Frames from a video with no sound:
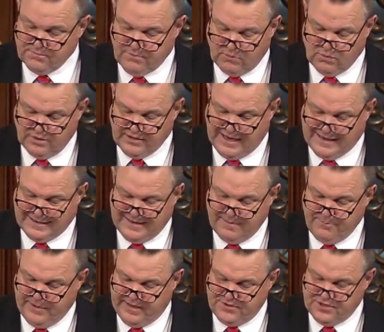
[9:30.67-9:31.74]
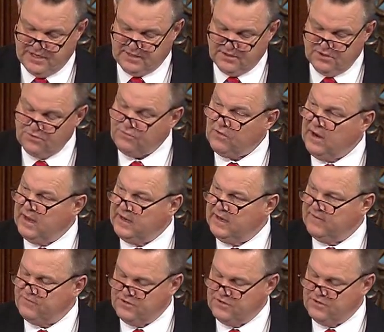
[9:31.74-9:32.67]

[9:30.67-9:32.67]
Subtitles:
but will not get a paycheck this Friday if the